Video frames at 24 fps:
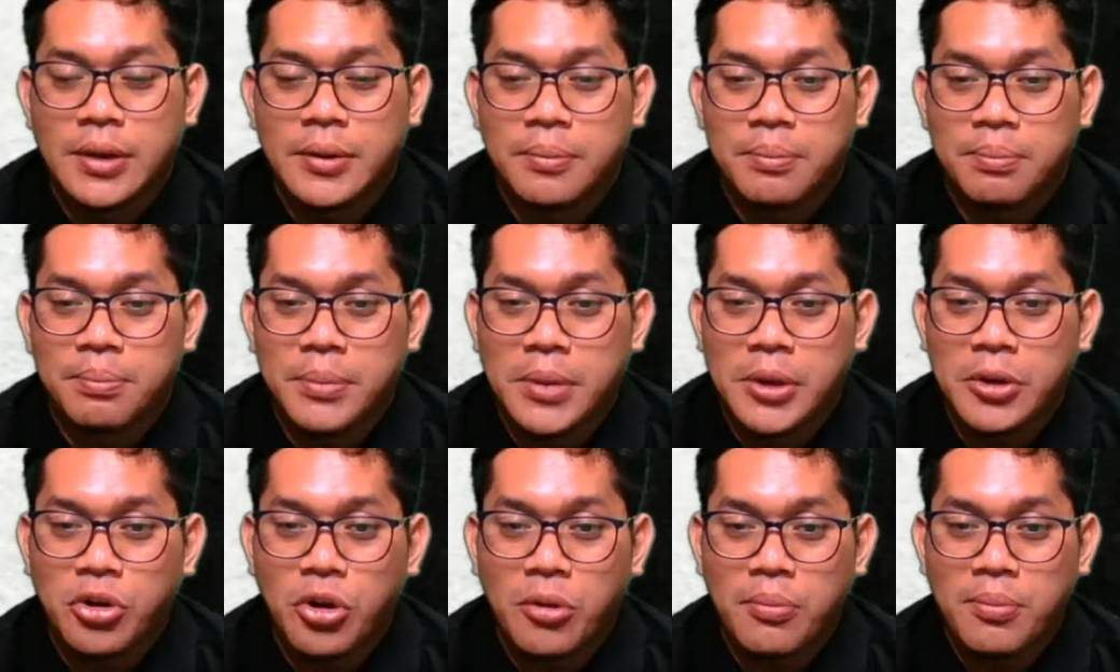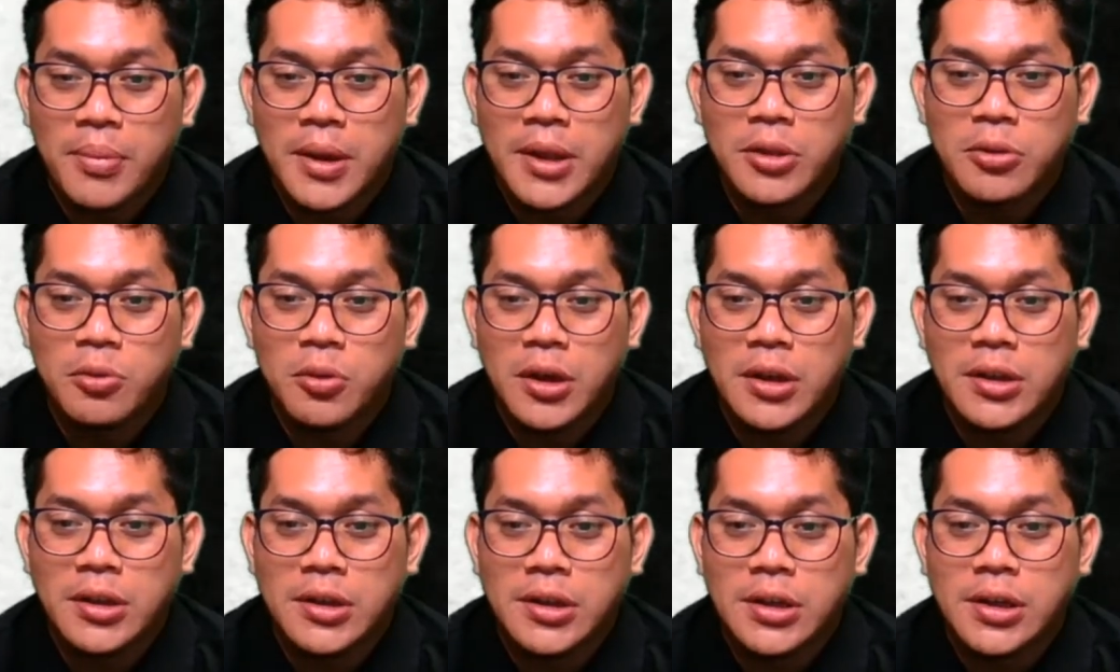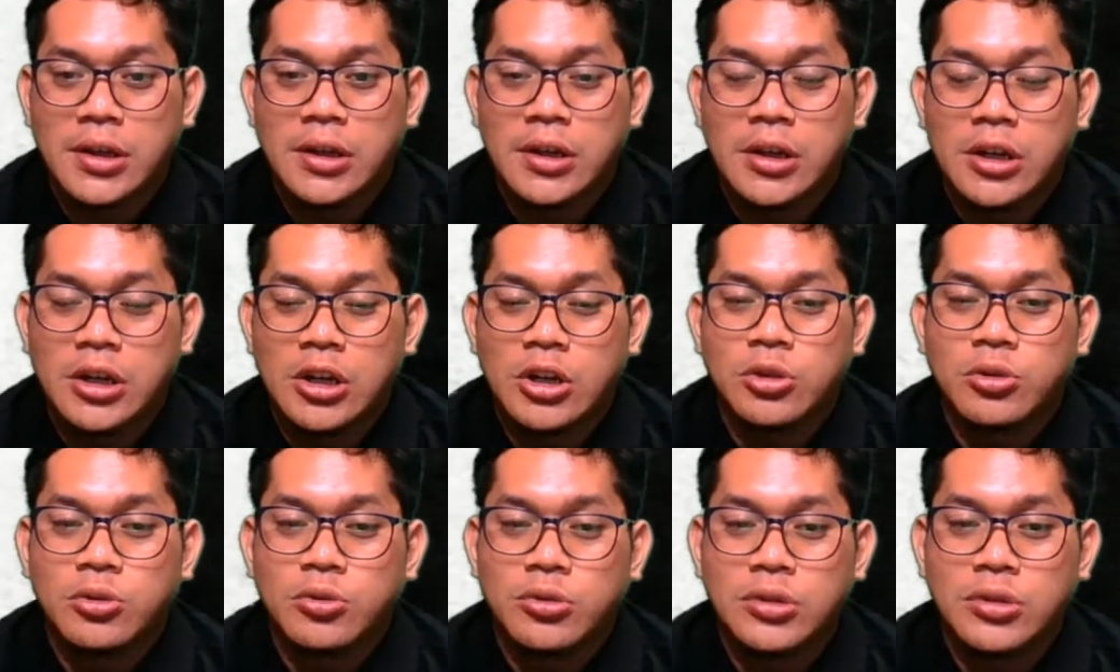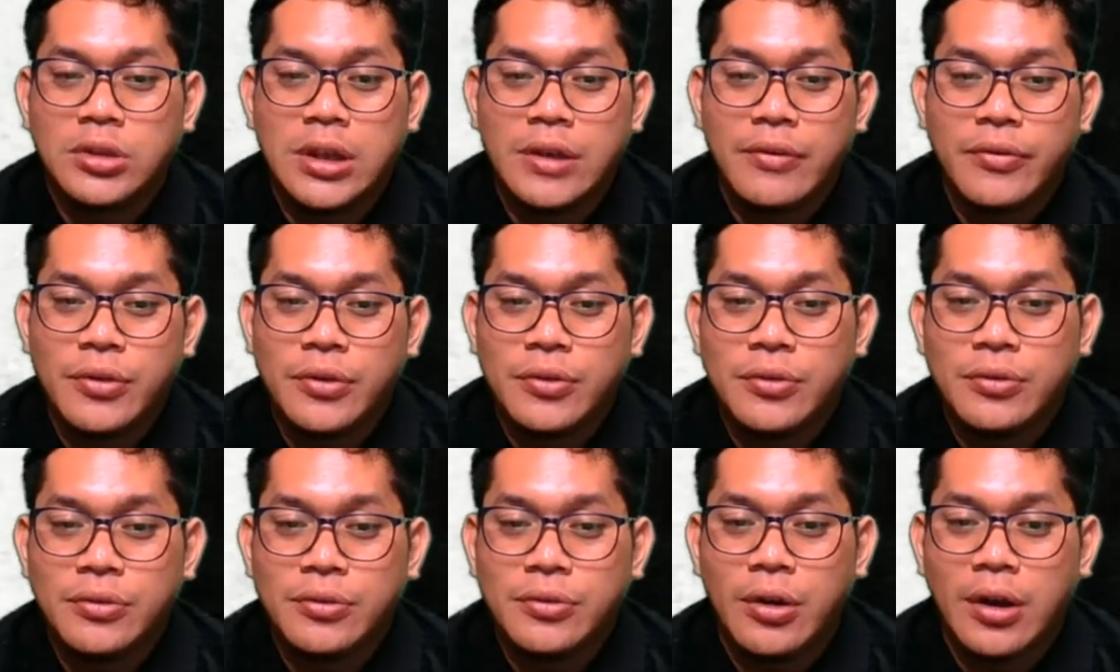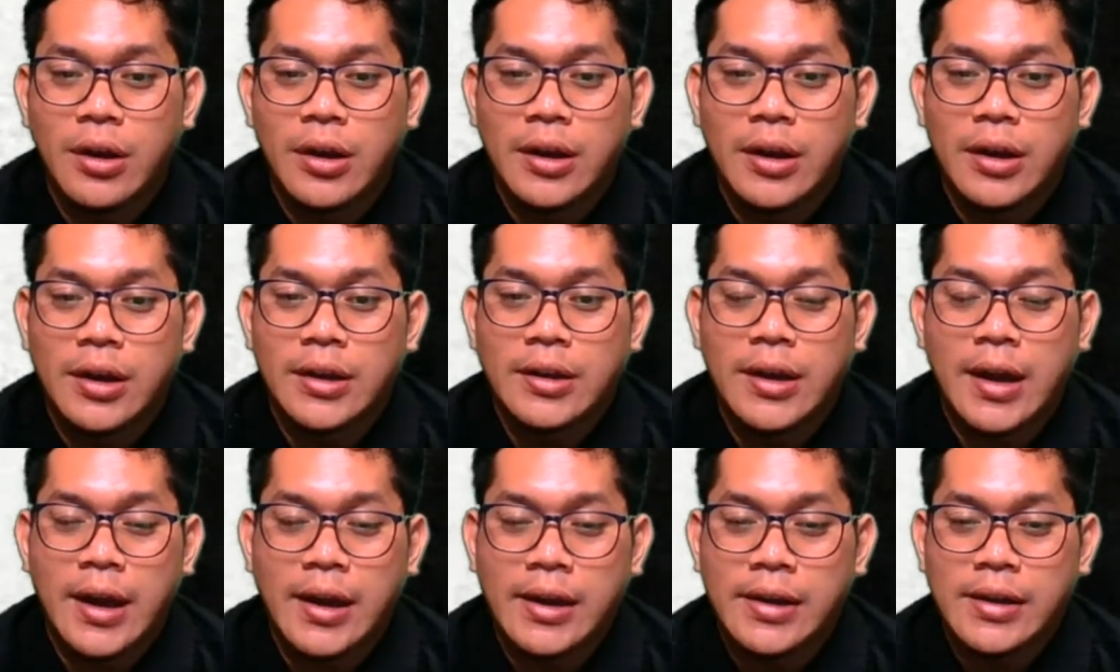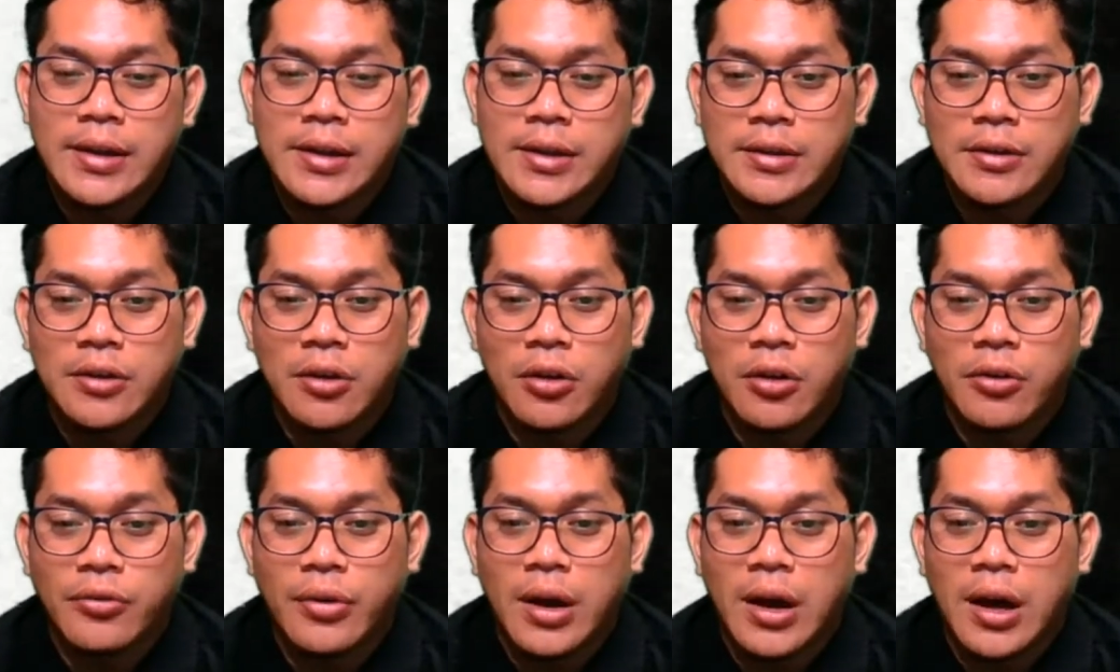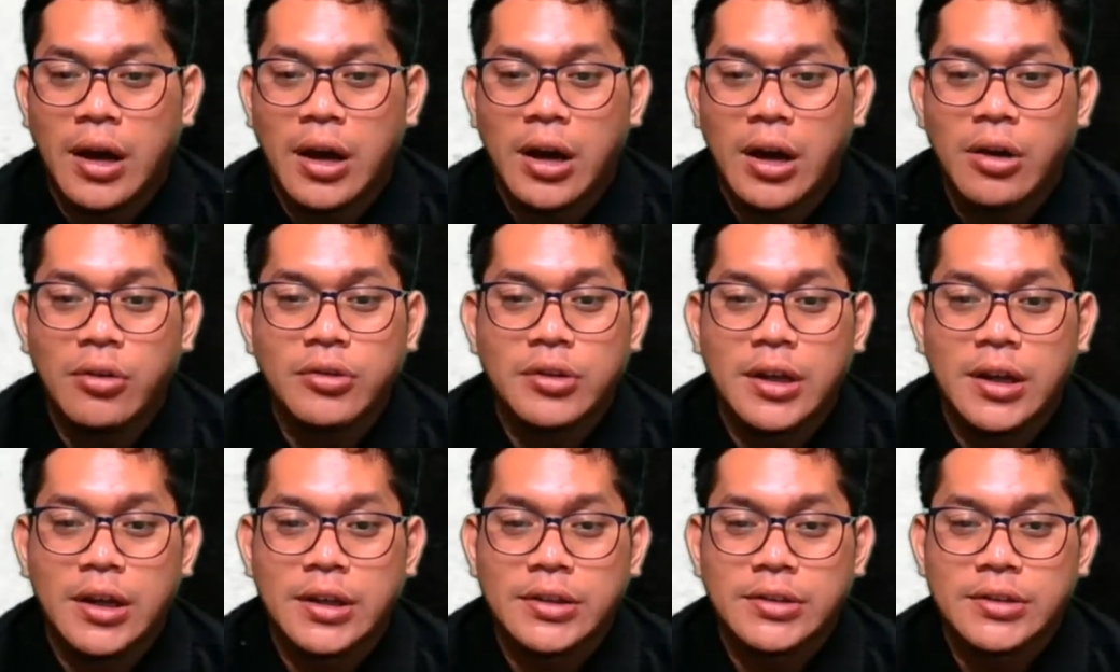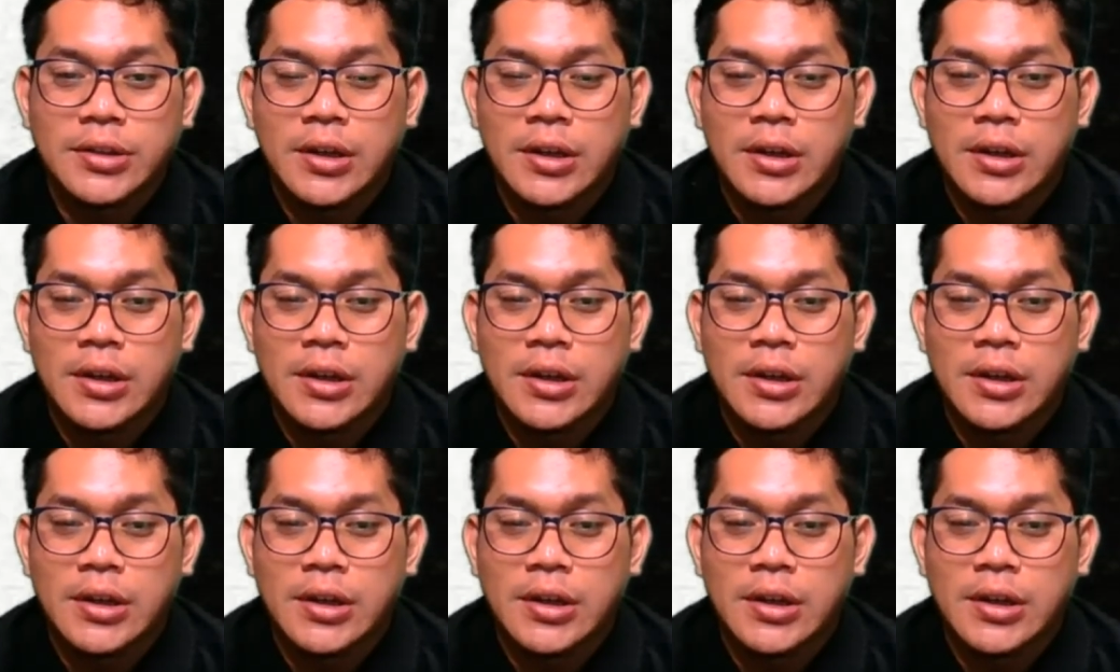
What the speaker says: being combined together to give you an idea of how does